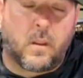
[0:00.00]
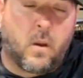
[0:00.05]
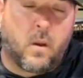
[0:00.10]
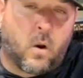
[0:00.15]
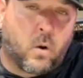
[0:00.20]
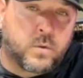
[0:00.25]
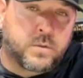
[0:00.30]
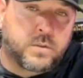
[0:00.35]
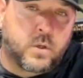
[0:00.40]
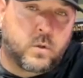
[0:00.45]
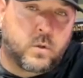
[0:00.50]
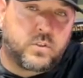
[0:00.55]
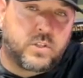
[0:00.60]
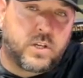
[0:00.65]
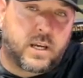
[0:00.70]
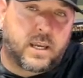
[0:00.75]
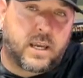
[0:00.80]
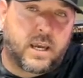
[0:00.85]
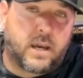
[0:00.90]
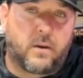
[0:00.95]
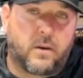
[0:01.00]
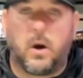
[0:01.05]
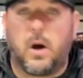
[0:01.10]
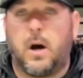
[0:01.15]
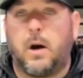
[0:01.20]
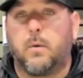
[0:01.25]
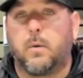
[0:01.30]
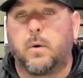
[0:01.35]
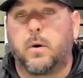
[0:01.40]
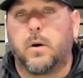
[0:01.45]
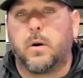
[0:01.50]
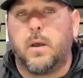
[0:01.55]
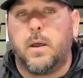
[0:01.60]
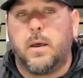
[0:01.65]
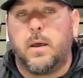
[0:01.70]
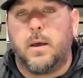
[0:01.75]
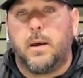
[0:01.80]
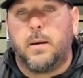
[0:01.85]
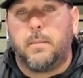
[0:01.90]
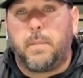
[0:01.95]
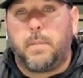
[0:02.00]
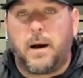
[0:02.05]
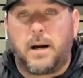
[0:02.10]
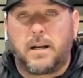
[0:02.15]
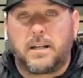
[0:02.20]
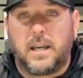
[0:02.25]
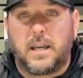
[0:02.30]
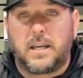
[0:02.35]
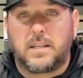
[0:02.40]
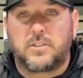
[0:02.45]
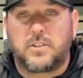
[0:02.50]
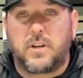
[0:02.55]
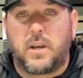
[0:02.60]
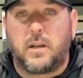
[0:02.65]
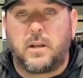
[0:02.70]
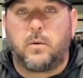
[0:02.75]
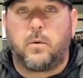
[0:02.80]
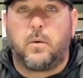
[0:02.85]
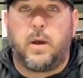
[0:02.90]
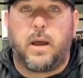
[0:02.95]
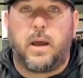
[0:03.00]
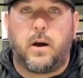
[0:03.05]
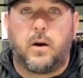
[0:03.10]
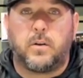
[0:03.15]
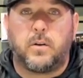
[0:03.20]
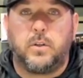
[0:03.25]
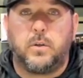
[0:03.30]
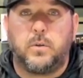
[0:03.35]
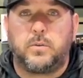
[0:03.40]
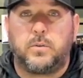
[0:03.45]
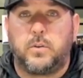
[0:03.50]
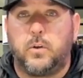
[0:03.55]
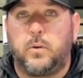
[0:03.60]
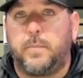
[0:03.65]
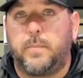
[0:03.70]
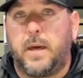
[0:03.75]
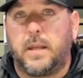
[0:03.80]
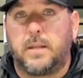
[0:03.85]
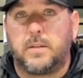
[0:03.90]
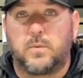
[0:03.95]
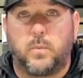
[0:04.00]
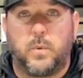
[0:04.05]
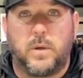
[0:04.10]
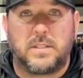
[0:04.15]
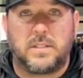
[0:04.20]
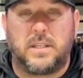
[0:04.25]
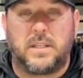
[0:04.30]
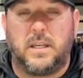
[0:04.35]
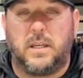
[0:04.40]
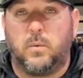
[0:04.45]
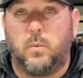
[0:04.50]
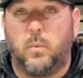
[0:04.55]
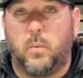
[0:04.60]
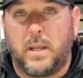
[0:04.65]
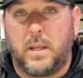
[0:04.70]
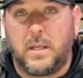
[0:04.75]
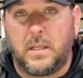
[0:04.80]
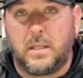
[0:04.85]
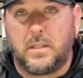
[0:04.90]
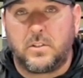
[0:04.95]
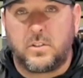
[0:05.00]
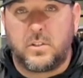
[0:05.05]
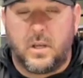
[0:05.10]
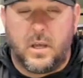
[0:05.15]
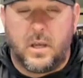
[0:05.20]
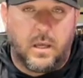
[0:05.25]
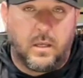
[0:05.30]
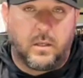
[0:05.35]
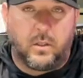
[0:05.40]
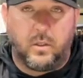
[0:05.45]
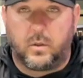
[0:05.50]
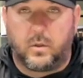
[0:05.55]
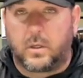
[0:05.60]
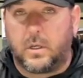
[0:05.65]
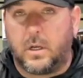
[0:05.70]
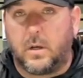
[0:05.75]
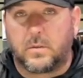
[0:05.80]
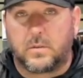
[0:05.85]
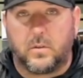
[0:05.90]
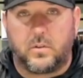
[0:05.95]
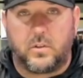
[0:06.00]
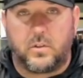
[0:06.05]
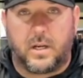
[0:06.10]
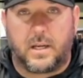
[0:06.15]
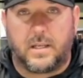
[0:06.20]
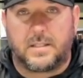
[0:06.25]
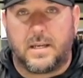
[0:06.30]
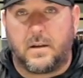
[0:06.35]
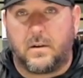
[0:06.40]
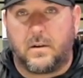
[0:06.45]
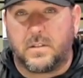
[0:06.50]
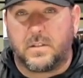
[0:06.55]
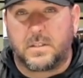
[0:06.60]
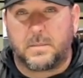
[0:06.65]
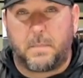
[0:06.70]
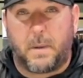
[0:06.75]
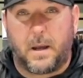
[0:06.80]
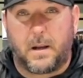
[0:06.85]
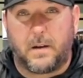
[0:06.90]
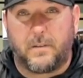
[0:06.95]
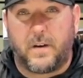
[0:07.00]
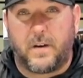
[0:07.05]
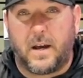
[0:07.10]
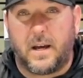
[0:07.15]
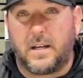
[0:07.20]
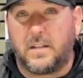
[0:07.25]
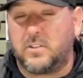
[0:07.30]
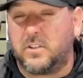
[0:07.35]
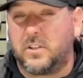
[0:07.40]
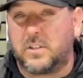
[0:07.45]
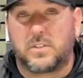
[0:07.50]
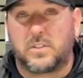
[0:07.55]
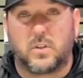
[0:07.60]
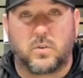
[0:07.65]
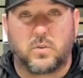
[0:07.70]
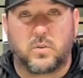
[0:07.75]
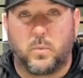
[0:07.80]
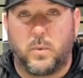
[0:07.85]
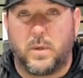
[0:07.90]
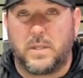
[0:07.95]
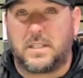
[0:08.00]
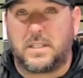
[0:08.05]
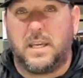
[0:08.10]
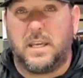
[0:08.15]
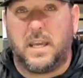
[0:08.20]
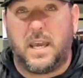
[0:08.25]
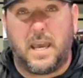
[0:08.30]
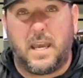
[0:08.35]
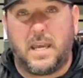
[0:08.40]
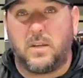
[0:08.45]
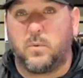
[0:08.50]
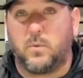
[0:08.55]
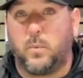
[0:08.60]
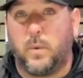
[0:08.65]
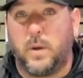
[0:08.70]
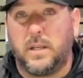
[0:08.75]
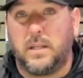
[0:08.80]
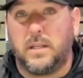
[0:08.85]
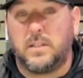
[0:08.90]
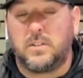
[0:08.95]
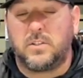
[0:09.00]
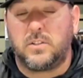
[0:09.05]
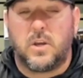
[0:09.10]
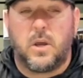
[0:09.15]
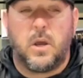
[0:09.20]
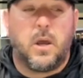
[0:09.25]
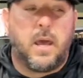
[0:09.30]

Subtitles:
Also check out our podcast channel on YouTube. That is Whiskey and Windage. You can also check us out on Spotify. Just search Whiskey and Windage.